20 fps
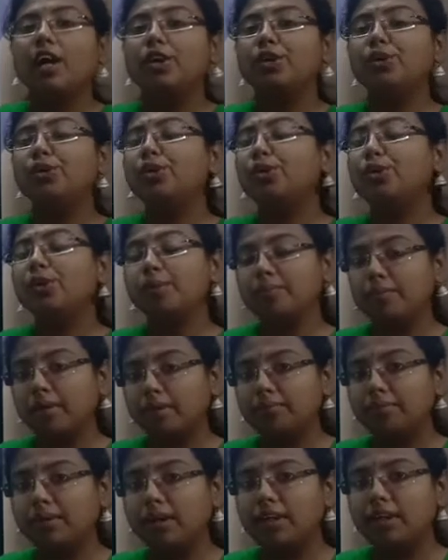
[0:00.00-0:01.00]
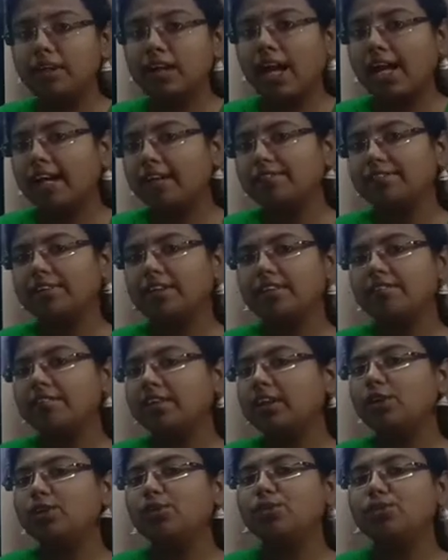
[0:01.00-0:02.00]
Do you remember I have
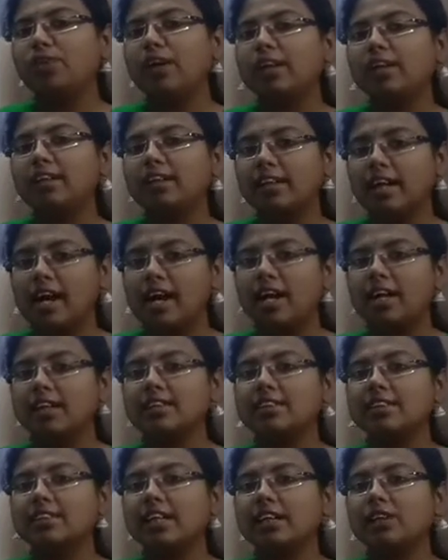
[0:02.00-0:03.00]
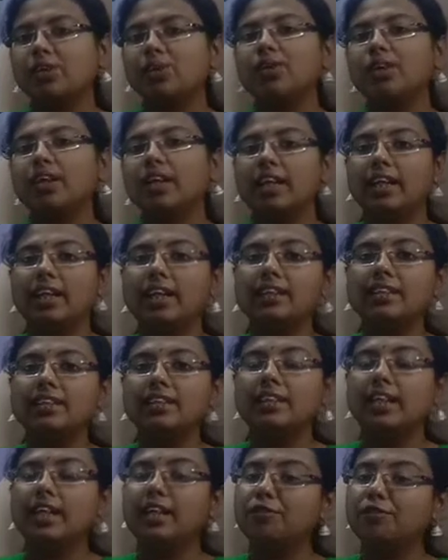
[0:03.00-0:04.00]
given you one task that to collect
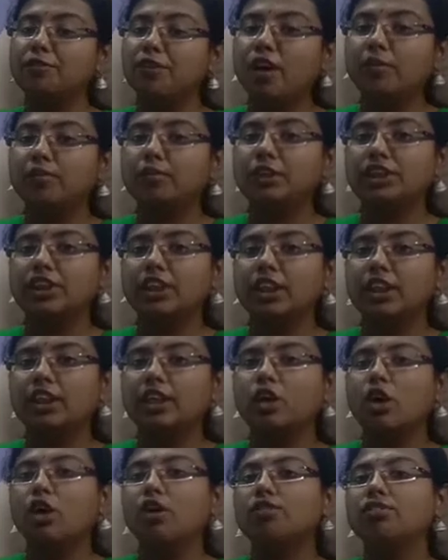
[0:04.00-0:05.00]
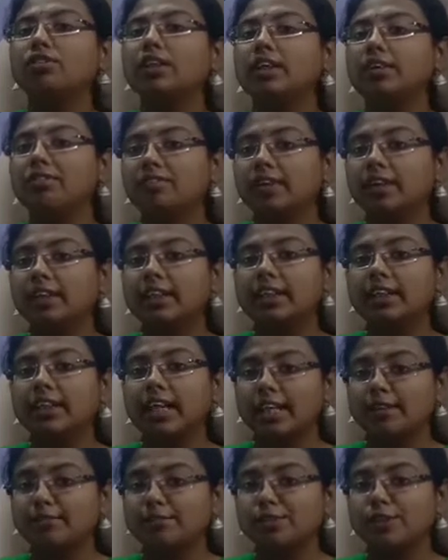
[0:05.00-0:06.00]
information of different
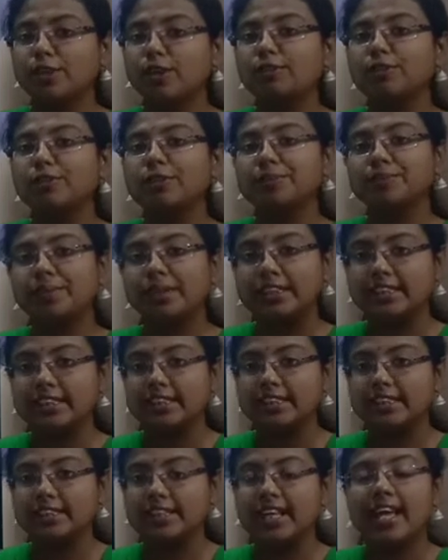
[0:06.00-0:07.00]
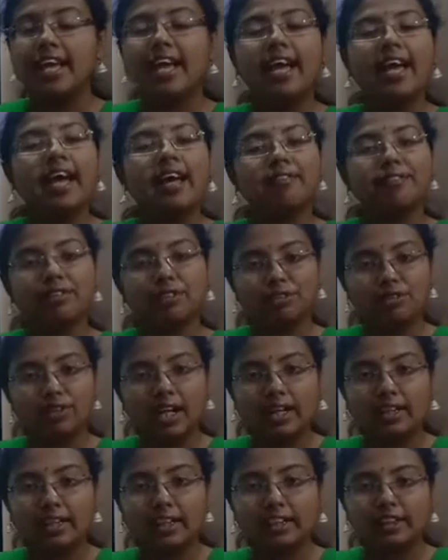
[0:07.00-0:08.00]
types of species. Have you
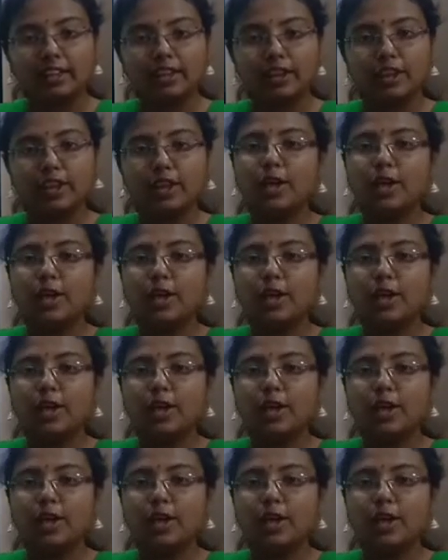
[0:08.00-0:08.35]
done it?